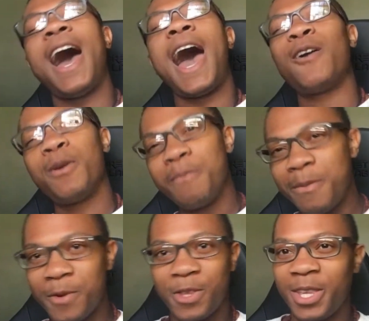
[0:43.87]
I
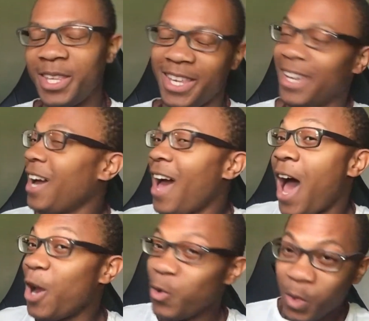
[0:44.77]
remember thinking,
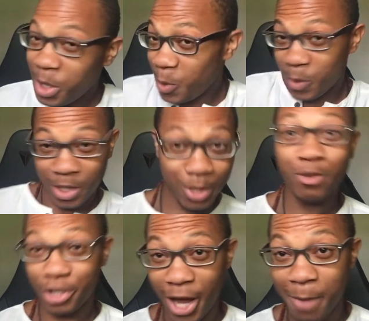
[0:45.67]
I really want to do
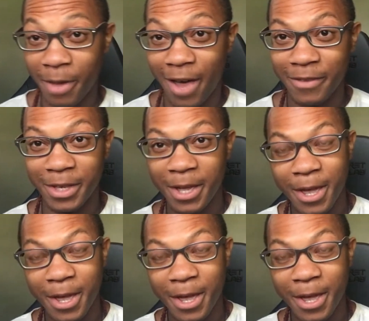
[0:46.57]
Shambhavi,